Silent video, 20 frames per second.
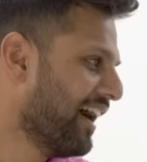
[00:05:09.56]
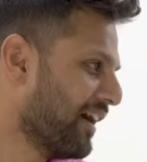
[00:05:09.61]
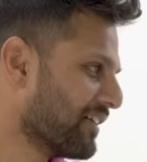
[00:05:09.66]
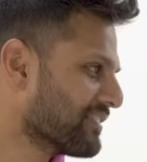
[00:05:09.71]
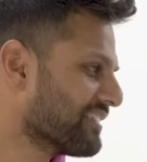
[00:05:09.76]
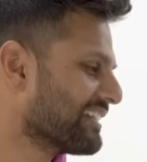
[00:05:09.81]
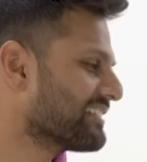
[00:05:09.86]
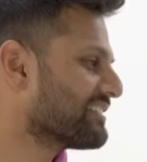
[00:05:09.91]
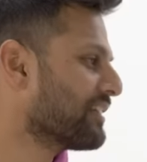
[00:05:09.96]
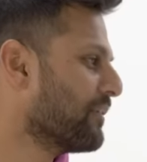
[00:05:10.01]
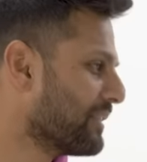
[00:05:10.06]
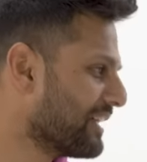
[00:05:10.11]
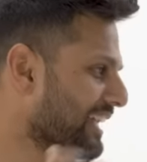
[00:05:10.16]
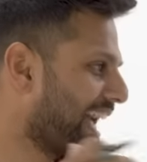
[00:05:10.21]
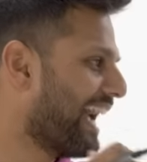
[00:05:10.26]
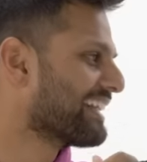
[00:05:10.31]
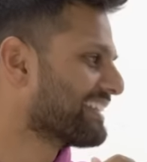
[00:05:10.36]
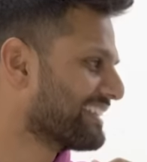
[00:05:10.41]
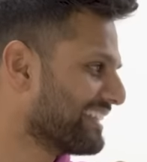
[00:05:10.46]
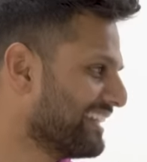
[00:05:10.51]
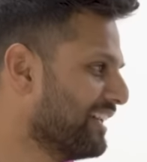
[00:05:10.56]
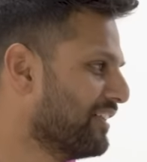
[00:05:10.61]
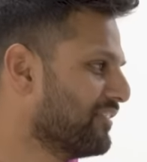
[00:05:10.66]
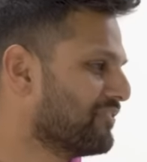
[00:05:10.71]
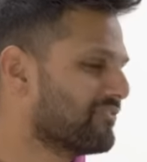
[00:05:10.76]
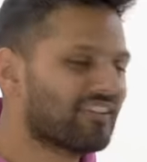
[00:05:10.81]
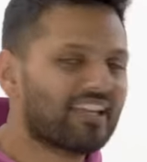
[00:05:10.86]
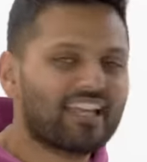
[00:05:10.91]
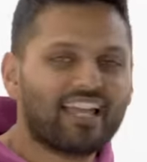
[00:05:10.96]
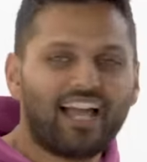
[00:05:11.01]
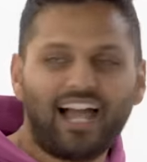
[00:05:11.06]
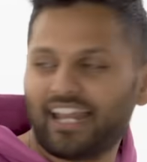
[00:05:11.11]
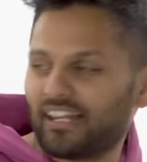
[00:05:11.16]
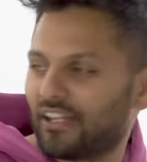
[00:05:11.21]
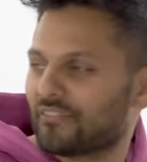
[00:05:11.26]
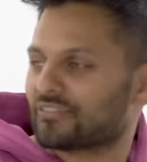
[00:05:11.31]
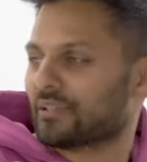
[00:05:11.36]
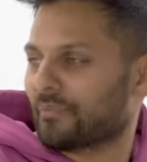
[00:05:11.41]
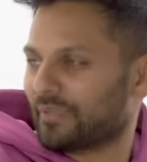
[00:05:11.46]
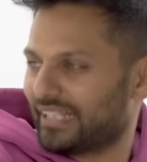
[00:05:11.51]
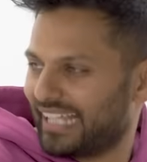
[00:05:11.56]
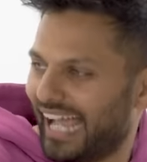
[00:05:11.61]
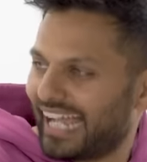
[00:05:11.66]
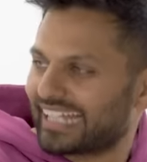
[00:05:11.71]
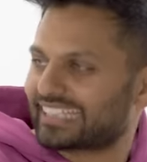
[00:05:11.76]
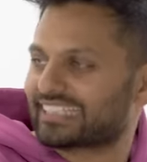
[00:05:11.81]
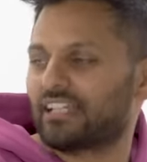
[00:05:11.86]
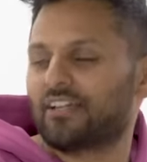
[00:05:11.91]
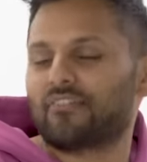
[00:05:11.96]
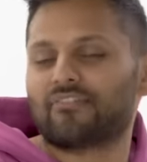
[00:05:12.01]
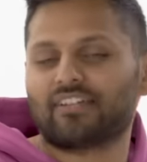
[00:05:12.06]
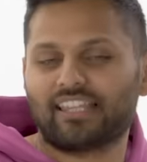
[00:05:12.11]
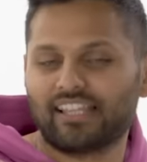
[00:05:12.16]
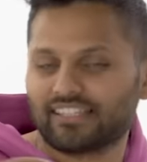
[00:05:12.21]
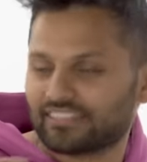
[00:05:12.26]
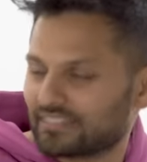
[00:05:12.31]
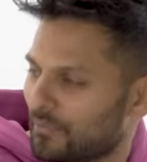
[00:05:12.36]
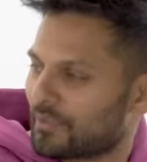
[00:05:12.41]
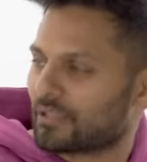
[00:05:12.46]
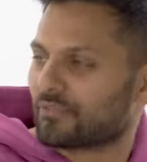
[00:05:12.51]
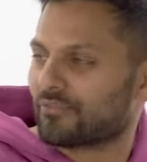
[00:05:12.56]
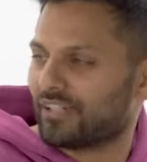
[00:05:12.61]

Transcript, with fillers: I was like, something active. I love something active and then something